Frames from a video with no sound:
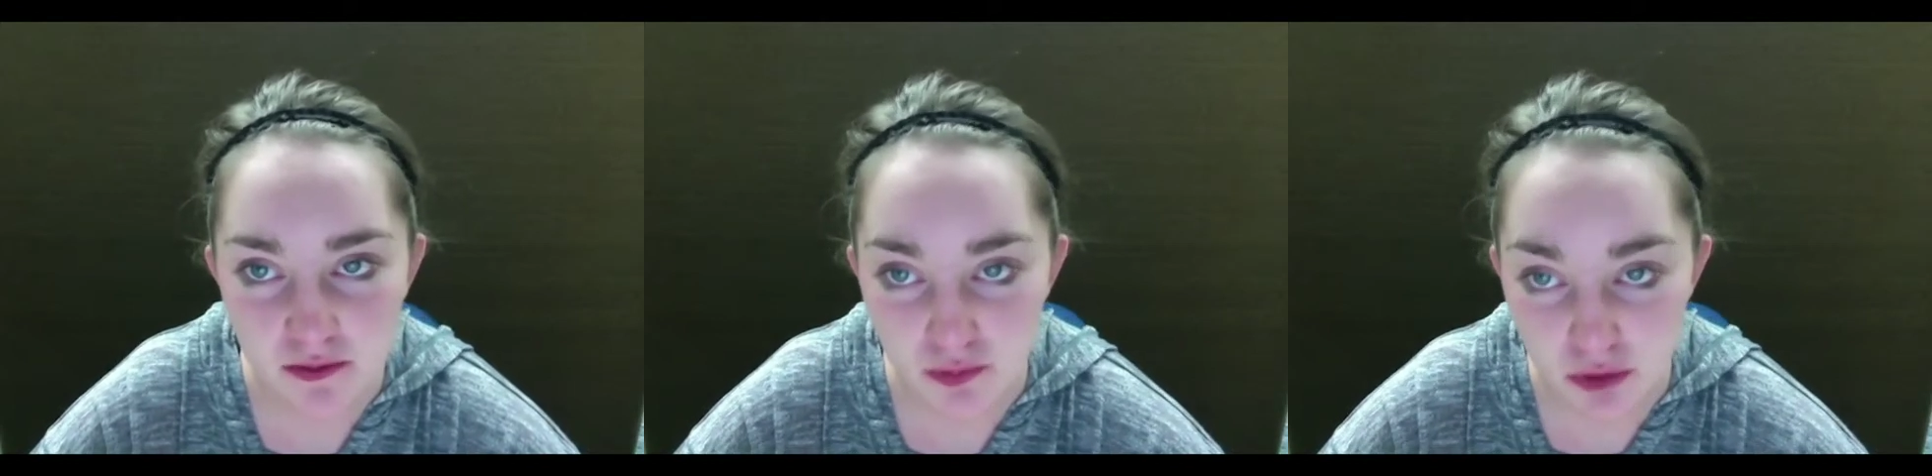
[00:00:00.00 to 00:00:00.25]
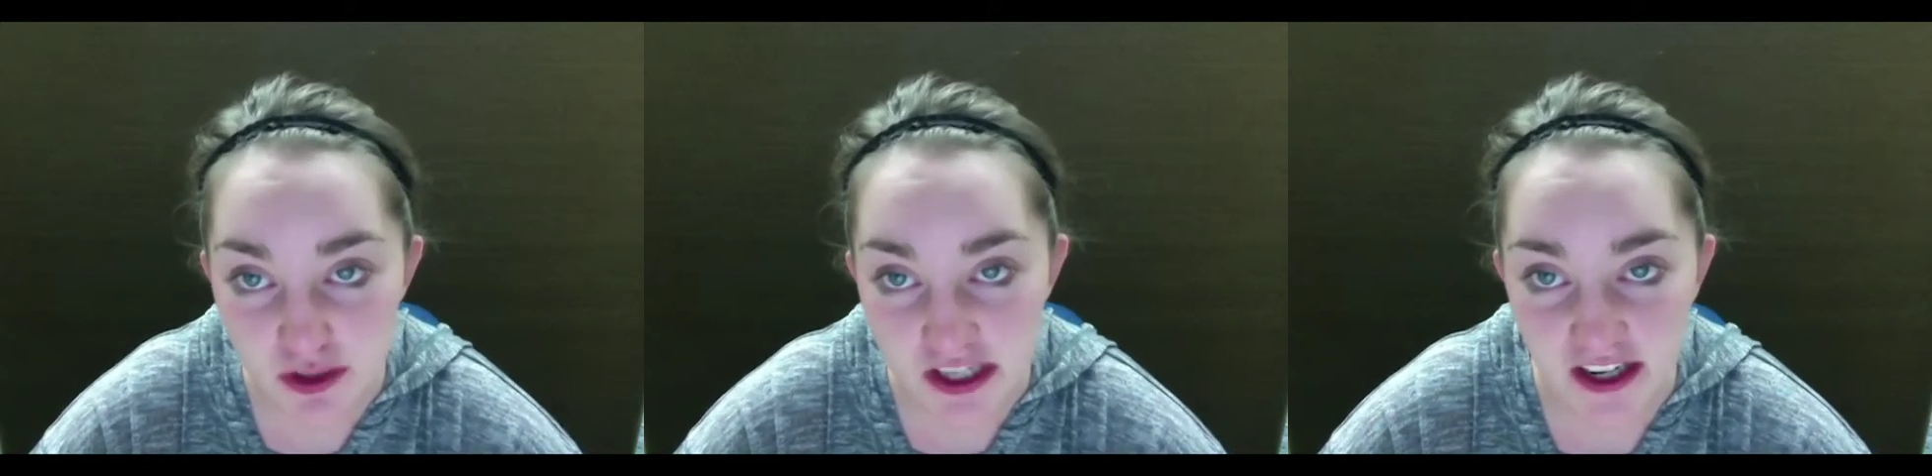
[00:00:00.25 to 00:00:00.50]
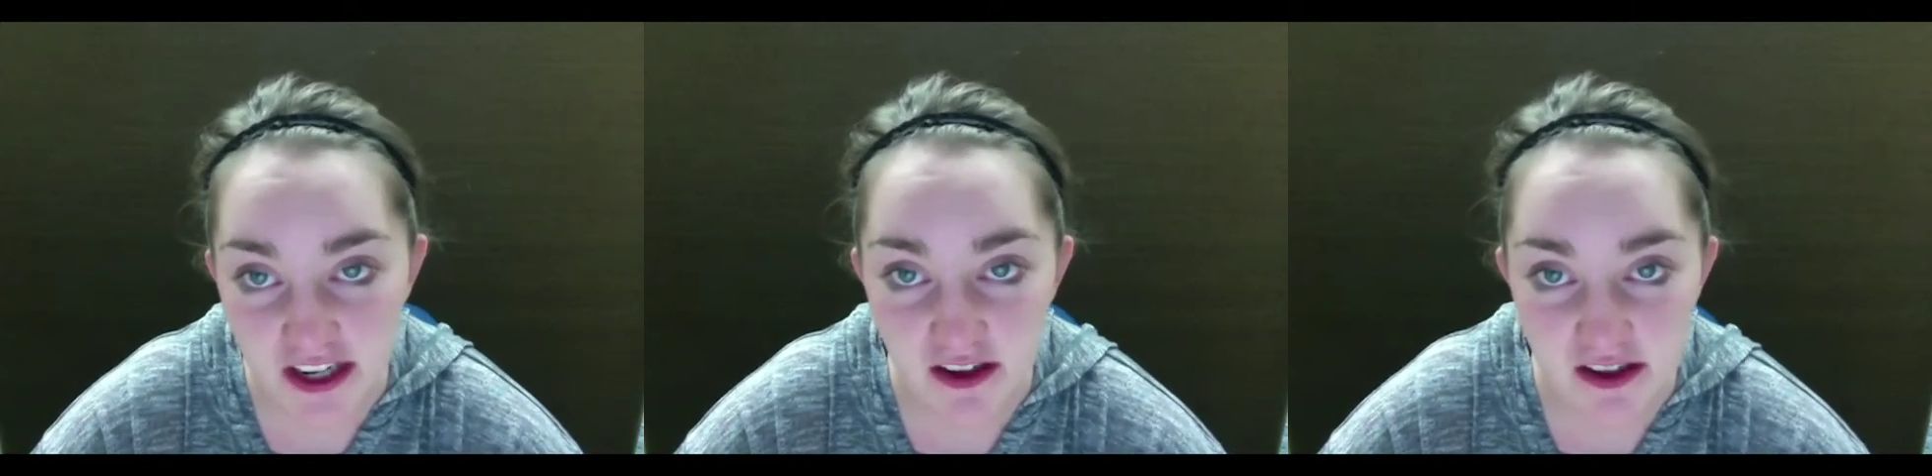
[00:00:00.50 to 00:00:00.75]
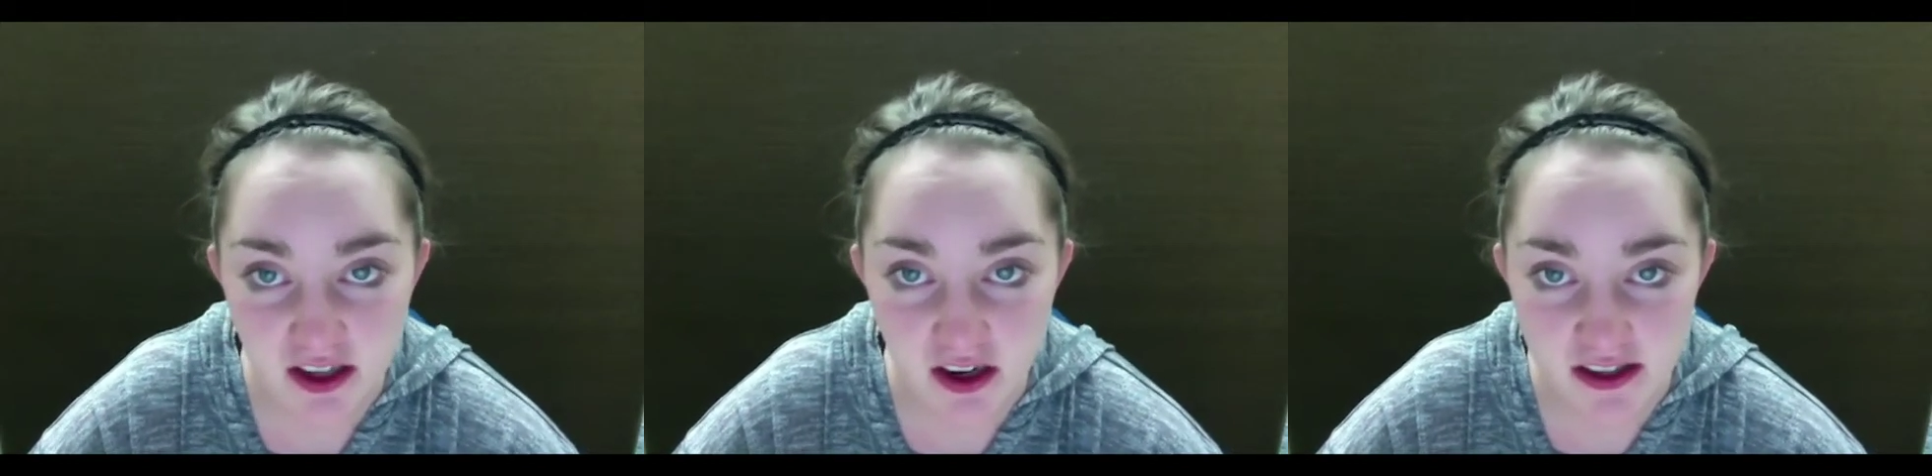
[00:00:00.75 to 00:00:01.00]

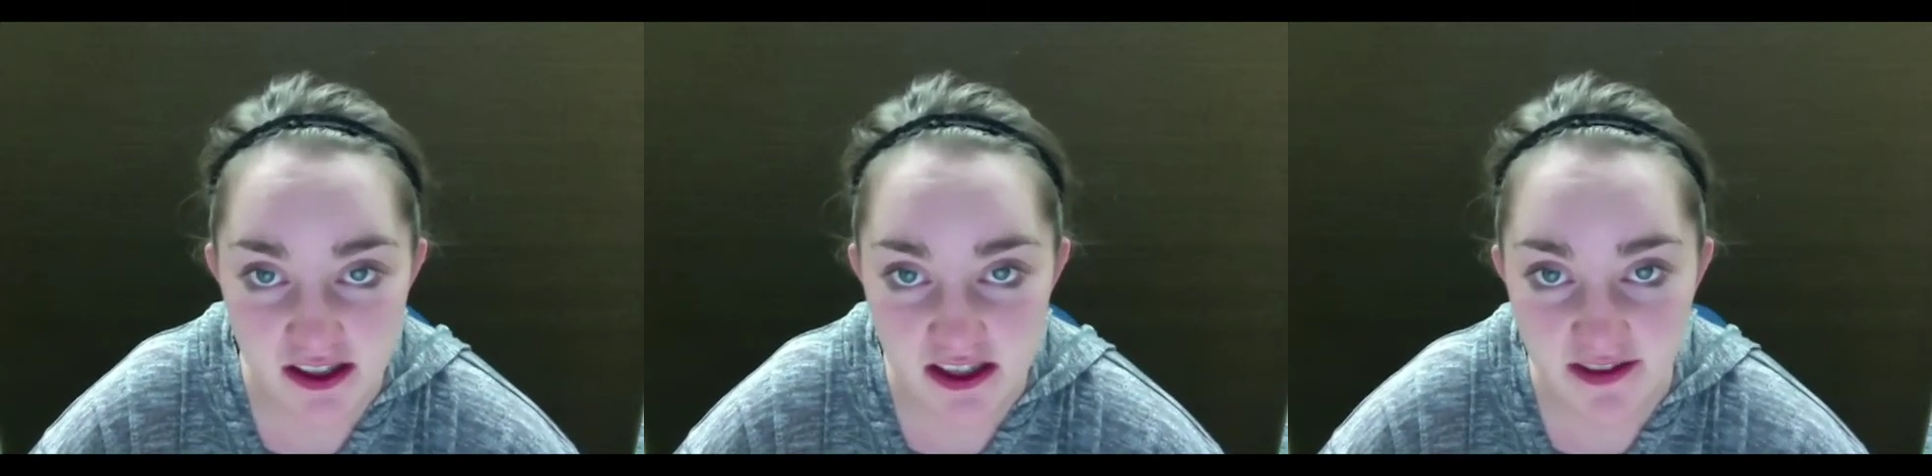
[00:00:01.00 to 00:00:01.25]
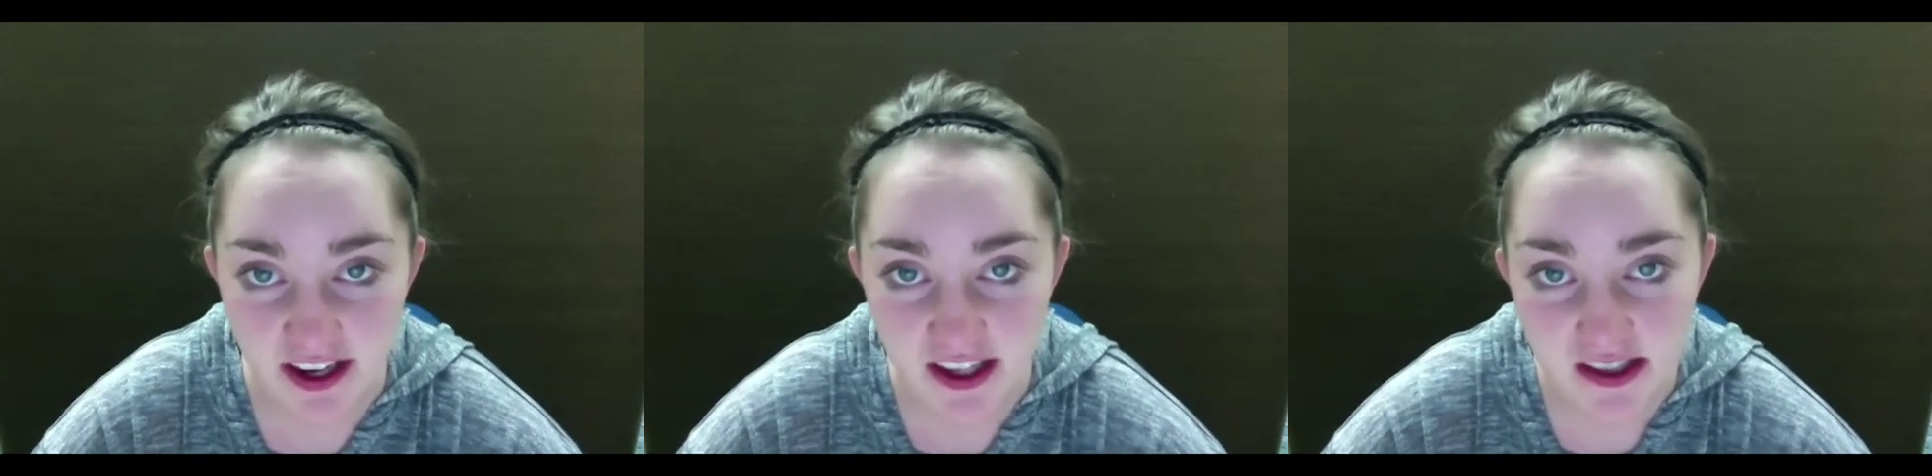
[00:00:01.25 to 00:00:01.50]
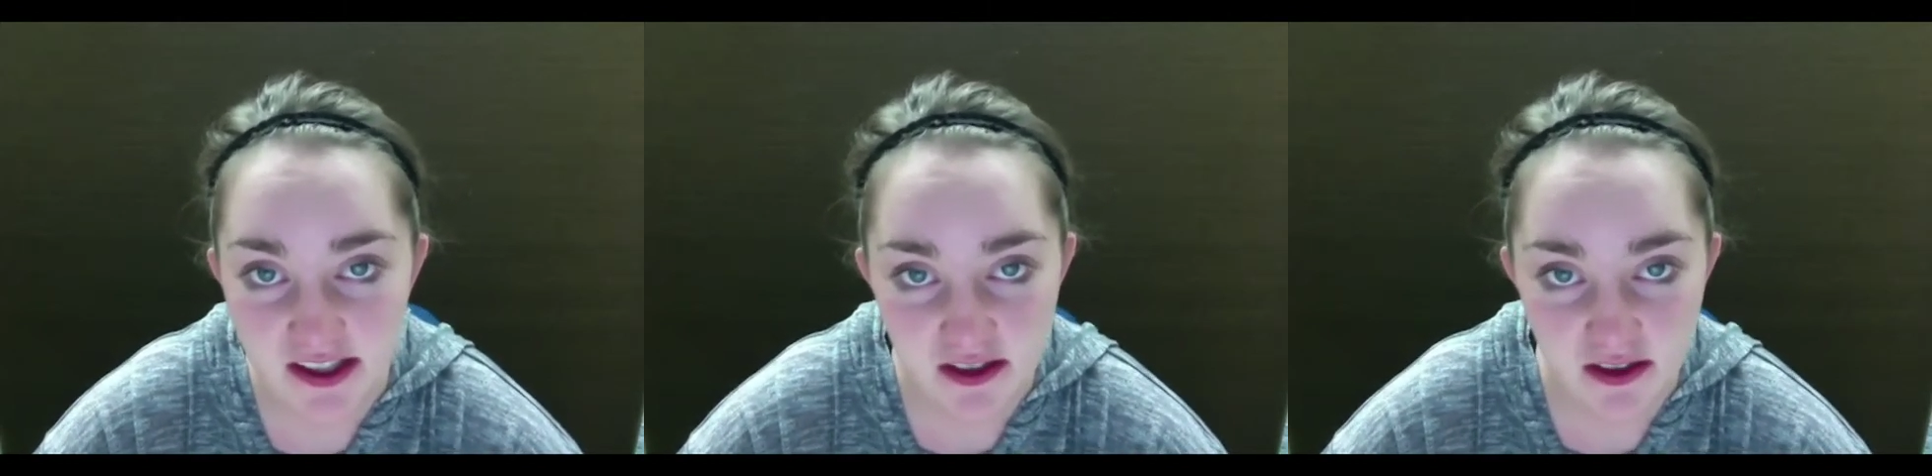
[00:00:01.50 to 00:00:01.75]
mutators cause defects.